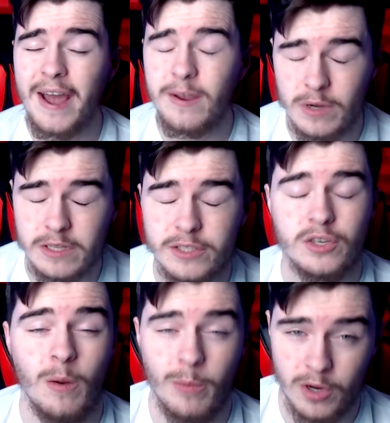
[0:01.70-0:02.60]
went to
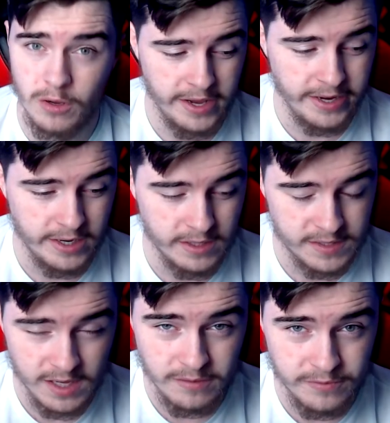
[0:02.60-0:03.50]
Comic-Con in
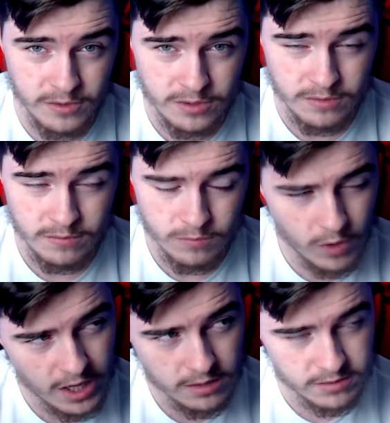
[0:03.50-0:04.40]
Telford.
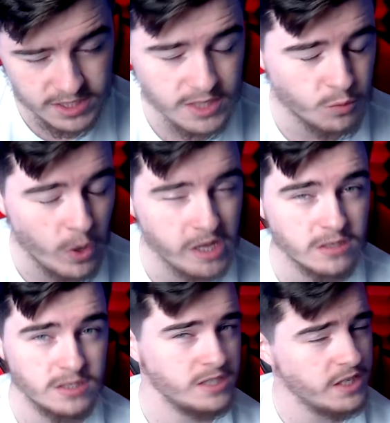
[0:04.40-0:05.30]
Well, it says
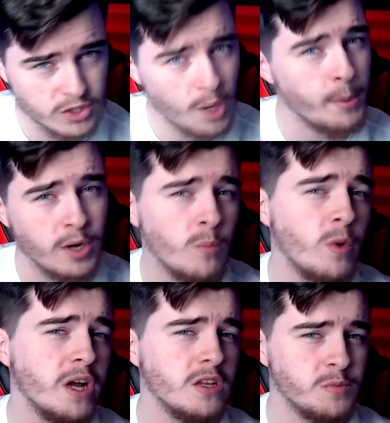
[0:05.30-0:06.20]
Wales. It says Comic-Con
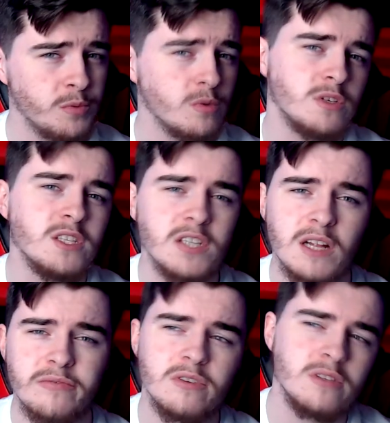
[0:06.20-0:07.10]
Wales, but it was in
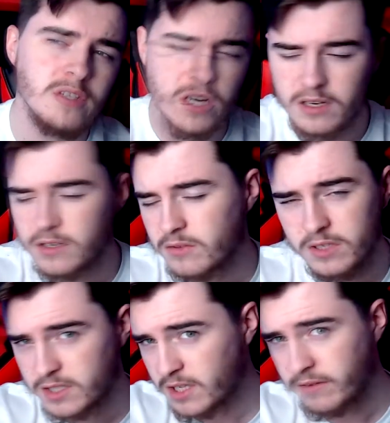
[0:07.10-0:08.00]
Telford, and I don't
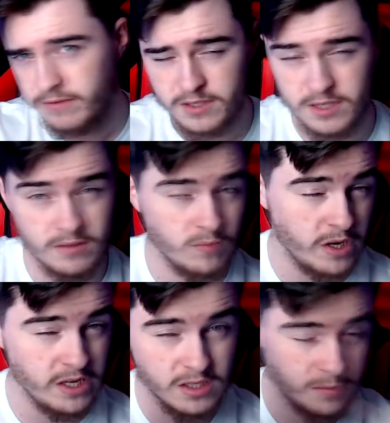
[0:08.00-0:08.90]
think Telford's in
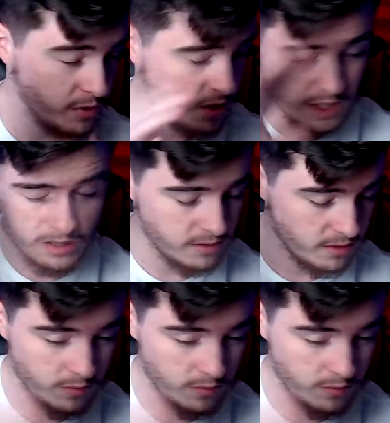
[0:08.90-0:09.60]
Wales, but I don't know,